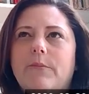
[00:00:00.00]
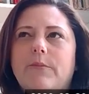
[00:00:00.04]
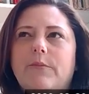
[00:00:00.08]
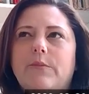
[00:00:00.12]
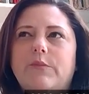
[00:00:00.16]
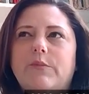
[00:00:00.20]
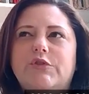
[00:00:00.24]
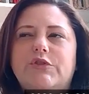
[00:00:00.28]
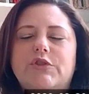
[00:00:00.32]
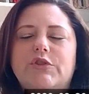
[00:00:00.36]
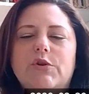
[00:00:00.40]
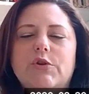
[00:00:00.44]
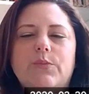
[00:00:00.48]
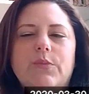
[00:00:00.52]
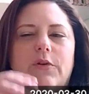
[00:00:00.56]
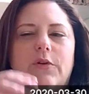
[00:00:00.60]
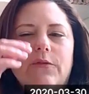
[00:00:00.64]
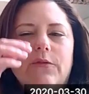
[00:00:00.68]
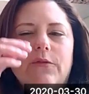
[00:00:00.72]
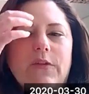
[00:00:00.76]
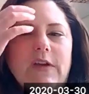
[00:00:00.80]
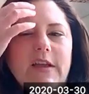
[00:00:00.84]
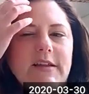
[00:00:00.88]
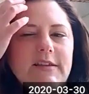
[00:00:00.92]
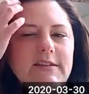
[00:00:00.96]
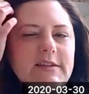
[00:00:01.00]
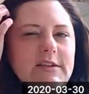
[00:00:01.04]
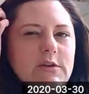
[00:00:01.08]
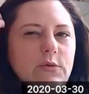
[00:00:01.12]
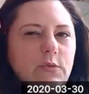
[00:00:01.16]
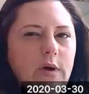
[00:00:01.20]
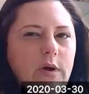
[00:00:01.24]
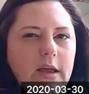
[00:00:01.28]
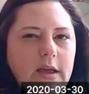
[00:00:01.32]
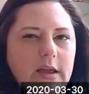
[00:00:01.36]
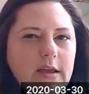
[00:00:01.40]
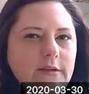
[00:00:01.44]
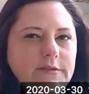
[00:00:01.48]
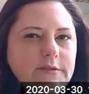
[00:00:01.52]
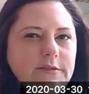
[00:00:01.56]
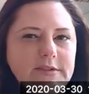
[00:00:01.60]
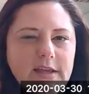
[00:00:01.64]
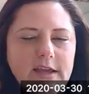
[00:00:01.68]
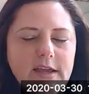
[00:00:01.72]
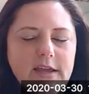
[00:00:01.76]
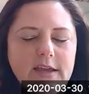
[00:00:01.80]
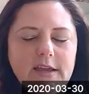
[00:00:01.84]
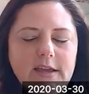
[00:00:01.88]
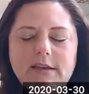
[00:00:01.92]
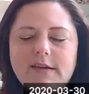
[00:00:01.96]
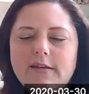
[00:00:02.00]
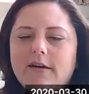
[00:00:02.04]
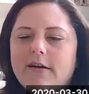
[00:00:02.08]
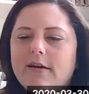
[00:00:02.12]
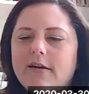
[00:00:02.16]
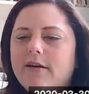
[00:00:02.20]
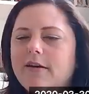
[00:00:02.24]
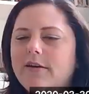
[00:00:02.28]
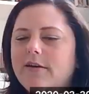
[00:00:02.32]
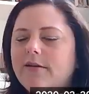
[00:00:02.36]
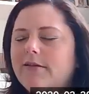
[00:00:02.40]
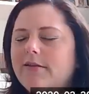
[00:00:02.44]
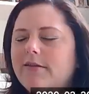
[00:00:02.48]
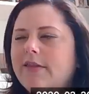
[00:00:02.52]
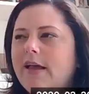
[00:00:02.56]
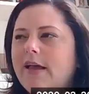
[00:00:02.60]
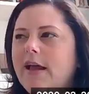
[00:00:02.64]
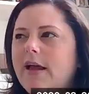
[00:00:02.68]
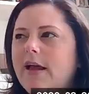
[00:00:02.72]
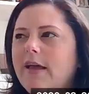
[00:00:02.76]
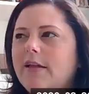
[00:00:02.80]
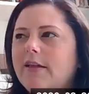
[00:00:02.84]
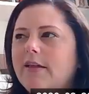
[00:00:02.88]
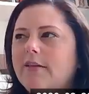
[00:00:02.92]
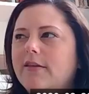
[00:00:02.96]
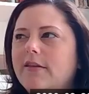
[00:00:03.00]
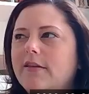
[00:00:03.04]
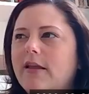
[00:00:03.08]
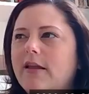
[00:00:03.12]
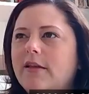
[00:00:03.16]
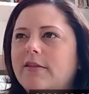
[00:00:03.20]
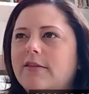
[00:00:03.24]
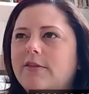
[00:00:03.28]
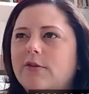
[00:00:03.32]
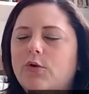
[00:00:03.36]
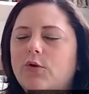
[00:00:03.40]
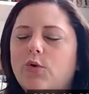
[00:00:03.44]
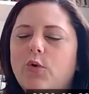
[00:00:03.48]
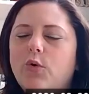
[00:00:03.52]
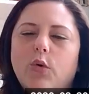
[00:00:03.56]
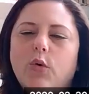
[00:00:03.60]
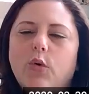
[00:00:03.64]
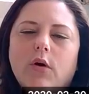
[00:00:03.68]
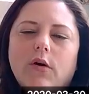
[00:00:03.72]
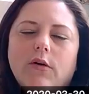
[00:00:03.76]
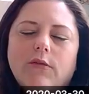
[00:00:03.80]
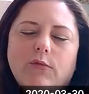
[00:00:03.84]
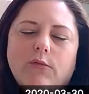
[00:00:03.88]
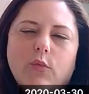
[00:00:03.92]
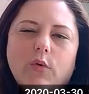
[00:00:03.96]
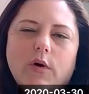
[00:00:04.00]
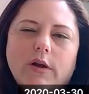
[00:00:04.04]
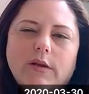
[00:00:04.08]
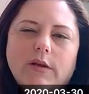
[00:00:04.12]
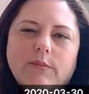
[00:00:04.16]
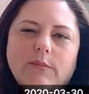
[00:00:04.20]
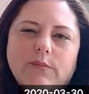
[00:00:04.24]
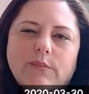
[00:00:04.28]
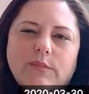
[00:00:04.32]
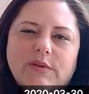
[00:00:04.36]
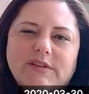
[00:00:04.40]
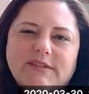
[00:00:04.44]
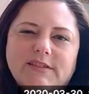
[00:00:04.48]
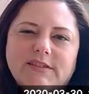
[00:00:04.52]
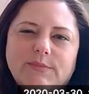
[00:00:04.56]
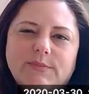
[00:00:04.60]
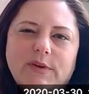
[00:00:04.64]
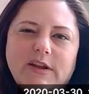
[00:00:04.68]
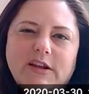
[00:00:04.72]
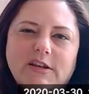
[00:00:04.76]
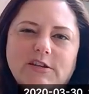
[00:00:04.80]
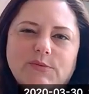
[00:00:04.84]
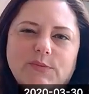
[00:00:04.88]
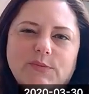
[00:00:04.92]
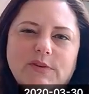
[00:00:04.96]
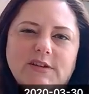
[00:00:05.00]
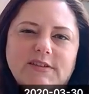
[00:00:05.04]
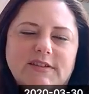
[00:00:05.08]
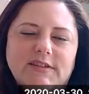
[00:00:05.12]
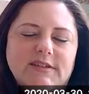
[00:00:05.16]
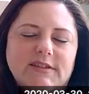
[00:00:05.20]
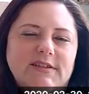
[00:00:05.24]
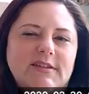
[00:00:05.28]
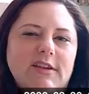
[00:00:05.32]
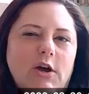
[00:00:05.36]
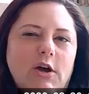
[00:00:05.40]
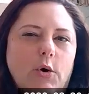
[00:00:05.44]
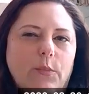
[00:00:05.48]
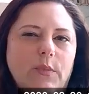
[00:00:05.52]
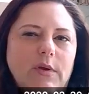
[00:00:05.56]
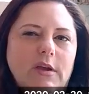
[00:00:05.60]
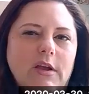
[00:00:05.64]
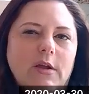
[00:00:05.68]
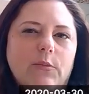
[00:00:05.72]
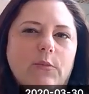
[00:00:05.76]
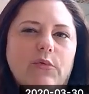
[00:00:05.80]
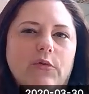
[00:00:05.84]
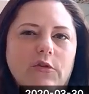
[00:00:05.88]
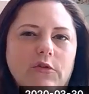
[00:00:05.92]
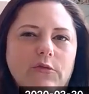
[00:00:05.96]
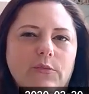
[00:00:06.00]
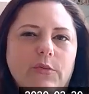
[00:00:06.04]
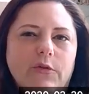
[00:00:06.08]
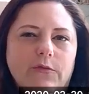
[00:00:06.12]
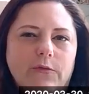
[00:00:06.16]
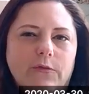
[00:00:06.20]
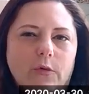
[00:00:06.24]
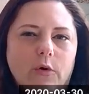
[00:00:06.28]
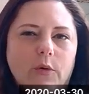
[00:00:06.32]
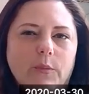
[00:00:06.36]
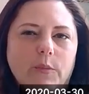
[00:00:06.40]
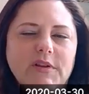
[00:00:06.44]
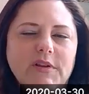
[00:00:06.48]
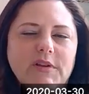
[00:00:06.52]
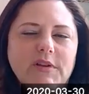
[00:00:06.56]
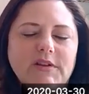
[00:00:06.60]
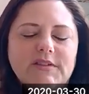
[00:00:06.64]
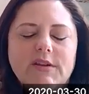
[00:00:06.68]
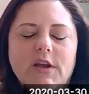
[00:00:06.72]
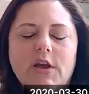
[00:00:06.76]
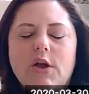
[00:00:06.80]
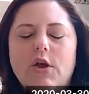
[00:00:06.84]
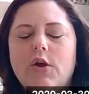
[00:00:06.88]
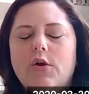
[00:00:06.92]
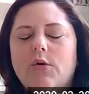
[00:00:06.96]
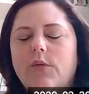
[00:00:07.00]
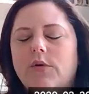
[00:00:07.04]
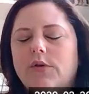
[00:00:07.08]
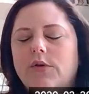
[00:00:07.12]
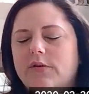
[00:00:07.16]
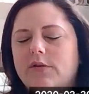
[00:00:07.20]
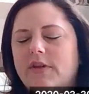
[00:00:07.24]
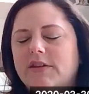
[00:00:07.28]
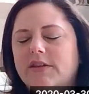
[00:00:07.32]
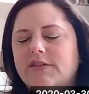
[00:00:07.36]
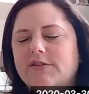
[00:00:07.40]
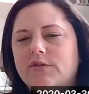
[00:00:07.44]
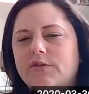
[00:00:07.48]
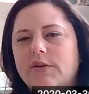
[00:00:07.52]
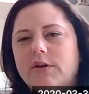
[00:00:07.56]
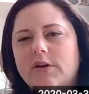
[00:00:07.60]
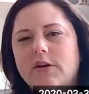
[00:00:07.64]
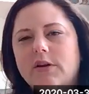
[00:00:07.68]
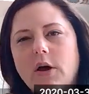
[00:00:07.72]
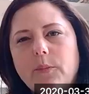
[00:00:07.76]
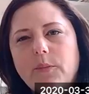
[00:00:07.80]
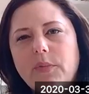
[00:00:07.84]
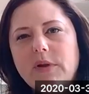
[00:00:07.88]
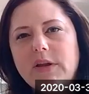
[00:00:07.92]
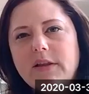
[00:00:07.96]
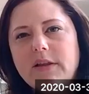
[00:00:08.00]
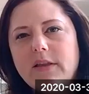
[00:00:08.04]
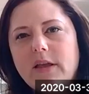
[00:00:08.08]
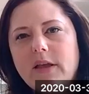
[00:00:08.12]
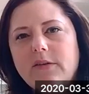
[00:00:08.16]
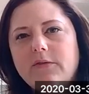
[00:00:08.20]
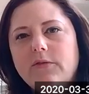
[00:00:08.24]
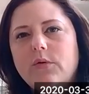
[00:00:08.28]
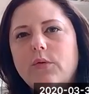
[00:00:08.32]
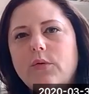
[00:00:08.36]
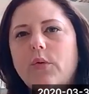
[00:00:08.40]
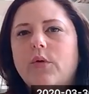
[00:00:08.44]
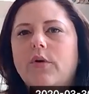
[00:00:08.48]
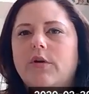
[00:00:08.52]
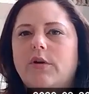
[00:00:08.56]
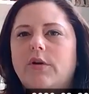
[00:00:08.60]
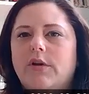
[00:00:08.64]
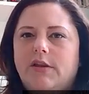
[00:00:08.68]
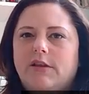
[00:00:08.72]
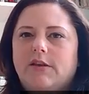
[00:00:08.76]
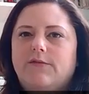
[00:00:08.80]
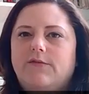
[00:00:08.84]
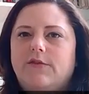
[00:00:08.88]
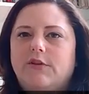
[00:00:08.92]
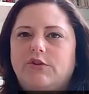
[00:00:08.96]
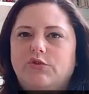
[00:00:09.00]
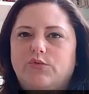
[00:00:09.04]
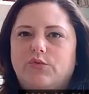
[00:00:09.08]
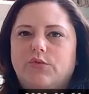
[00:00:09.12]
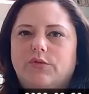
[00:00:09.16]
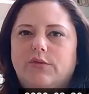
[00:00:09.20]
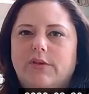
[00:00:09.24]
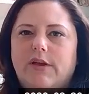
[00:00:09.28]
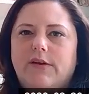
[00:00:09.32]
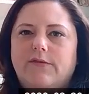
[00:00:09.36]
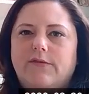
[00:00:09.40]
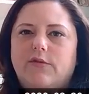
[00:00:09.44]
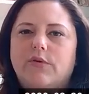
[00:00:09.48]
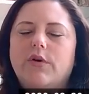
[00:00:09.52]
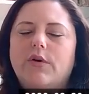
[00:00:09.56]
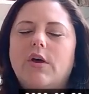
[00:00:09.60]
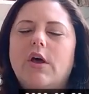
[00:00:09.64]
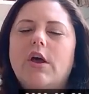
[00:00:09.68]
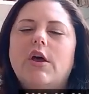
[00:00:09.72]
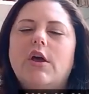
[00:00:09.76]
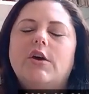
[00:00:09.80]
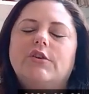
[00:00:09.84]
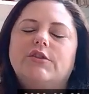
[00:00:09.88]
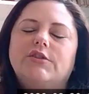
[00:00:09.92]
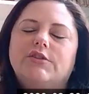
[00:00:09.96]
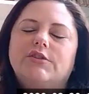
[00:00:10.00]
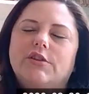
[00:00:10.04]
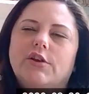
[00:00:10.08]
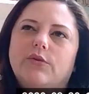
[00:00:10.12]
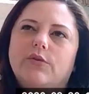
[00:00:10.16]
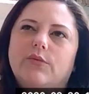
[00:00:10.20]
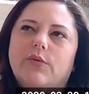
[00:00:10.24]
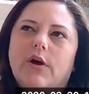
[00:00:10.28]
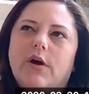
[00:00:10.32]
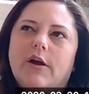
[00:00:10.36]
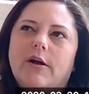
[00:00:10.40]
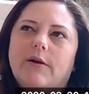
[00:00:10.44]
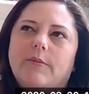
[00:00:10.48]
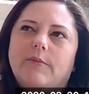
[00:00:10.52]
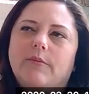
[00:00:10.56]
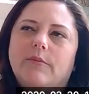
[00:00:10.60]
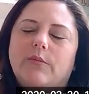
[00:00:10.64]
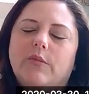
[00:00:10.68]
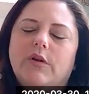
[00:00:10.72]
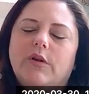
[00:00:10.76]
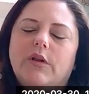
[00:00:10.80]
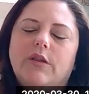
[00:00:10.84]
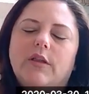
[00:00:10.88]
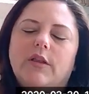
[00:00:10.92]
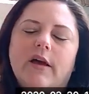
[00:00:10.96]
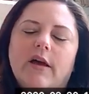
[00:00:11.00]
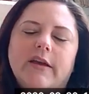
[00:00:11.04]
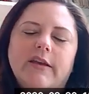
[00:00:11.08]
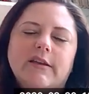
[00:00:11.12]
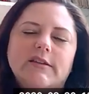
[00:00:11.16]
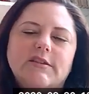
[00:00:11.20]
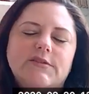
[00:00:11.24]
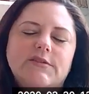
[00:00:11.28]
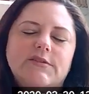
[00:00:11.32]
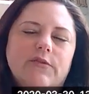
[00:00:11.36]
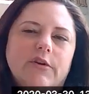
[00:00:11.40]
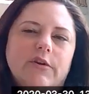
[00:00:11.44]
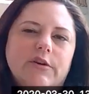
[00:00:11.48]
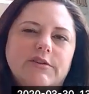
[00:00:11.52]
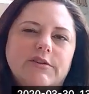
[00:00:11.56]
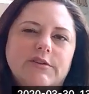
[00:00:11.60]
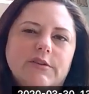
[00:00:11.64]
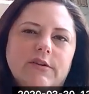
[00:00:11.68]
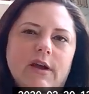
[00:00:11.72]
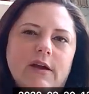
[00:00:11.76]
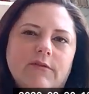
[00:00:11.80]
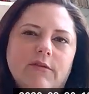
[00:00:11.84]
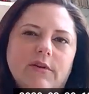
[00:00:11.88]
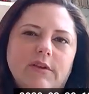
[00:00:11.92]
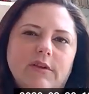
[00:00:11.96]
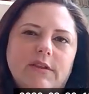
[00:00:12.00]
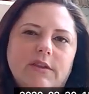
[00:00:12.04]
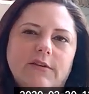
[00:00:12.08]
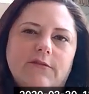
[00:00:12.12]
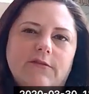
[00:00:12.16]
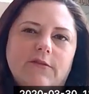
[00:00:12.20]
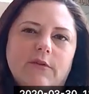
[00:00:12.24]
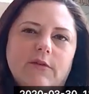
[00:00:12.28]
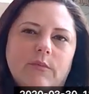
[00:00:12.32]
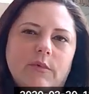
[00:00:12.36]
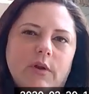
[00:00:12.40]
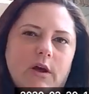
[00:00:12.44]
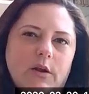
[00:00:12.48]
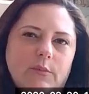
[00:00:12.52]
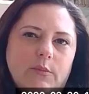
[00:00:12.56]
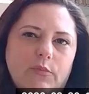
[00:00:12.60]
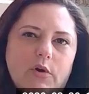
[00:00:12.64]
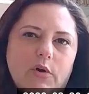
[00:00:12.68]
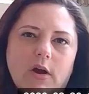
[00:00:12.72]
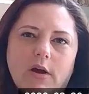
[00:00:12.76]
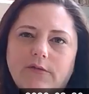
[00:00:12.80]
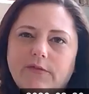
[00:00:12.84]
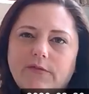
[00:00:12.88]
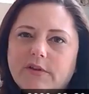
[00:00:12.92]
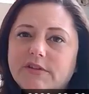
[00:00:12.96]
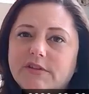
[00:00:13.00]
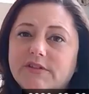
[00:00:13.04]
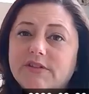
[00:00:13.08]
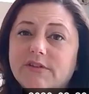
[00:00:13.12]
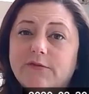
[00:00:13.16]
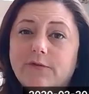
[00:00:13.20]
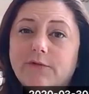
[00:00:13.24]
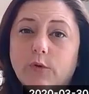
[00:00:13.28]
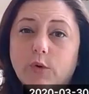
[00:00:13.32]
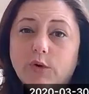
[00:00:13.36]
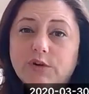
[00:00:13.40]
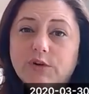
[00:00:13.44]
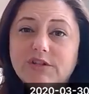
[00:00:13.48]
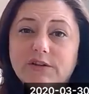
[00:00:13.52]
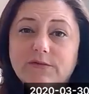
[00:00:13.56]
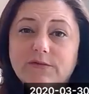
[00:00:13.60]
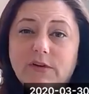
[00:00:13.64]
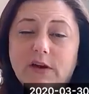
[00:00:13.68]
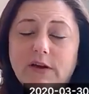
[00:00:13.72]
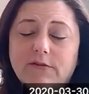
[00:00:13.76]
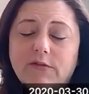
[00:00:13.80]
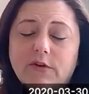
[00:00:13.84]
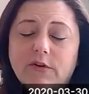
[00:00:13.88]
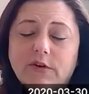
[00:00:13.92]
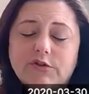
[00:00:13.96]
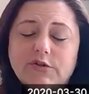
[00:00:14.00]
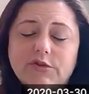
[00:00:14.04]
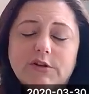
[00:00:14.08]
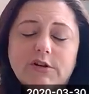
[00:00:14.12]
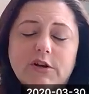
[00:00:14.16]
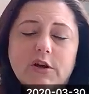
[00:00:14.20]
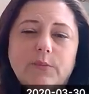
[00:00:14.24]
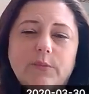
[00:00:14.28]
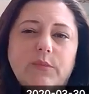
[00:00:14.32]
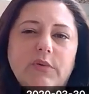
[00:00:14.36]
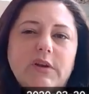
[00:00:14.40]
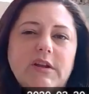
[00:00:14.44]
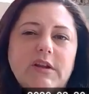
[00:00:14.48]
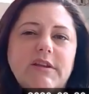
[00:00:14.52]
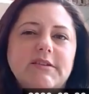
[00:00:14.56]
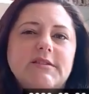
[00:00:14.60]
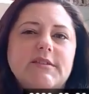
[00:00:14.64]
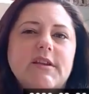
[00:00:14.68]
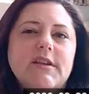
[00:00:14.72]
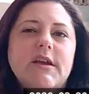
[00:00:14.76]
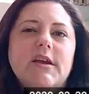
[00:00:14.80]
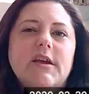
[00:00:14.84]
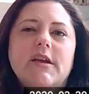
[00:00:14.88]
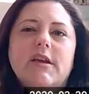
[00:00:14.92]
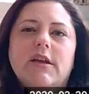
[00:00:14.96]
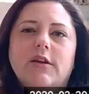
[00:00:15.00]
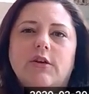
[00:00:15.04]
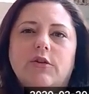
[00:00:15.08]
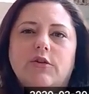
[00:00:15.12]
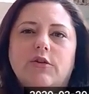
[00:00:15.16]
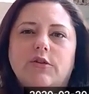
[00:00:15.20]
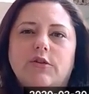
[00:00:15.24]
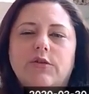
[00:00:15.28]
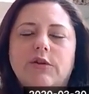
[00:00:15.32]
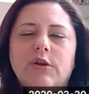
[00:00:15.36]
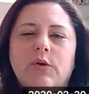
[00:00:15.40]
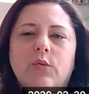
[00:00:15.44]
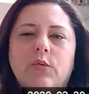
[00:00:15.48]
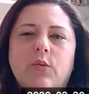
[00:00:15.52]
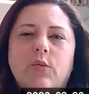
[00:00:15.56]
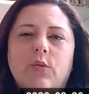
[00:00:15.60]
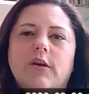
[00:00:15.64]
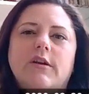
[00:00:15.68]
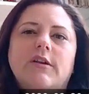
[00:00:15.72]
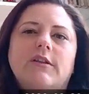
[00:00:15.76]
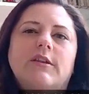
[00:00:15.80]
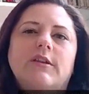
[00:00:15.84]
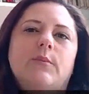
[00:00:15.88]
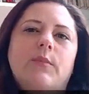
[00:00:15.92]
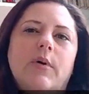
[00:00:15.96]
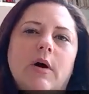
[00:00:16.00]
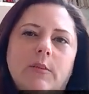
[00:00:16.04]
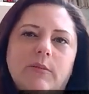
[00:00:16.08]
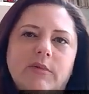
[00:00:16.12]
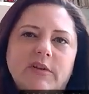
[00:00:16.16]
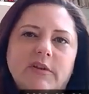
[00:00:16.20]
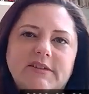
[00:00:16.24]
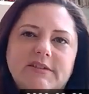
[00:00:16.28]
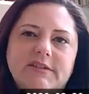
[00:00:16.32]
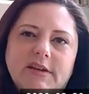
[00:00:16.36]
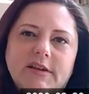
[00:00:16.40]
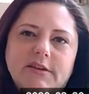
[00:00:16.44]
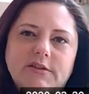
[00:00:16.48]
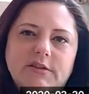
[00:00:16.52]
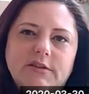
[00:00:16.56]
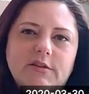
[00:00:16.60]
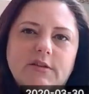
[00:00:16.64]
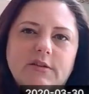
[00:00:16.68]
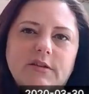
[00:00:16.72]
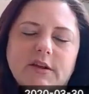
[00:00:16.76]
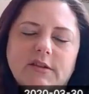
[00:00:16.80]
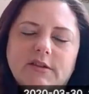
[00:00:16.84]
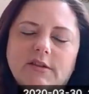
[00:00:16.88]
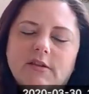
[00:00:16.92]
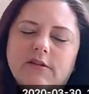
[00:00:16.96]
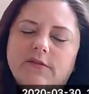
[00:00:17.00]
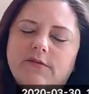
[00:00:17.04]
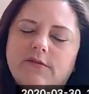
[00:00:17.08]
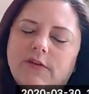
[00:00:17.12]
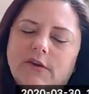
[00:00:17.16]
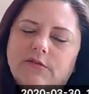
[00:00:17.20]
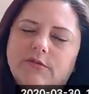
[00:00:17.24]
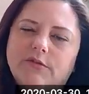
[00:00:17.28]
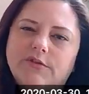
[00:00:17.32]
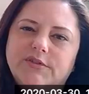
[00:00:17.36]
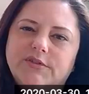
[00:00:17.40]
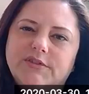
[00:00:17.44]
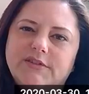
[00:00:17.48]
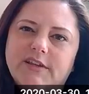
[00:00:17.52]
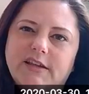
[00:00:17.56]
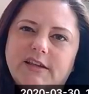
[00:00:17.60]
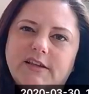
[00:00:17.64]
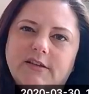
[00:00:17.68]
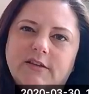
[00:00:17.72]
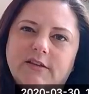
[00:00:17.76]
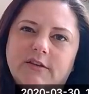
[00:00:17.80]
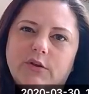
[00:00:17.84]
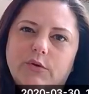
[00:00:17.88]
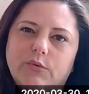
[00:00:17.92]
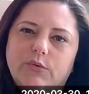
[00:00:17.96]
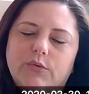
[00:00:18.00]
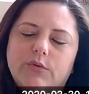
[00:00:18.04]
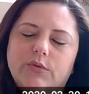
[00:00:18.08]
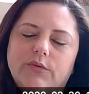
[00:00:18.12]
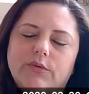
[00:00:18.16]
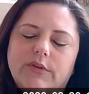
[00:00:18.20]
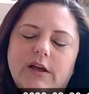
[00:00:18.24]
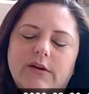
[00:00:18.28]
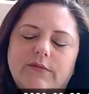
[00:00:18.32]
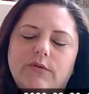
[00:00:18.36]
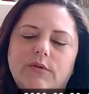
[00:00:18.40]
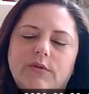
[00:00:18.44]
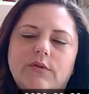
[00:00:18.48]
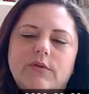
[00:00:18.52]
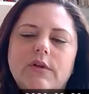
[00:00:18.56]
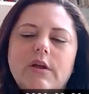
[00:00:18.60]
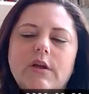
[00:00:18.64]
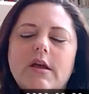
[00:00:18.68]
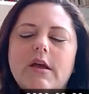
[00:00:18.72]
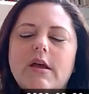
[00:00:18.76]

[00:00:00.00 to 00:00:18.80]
Super fancy way of saying that at the core of what business management is, it's helping improve performance, whether that's on a company level or an individual level. So clients for us are everything from nonprofit to Fortune 500 companies, including work in the public sector at the federal, state, and local level.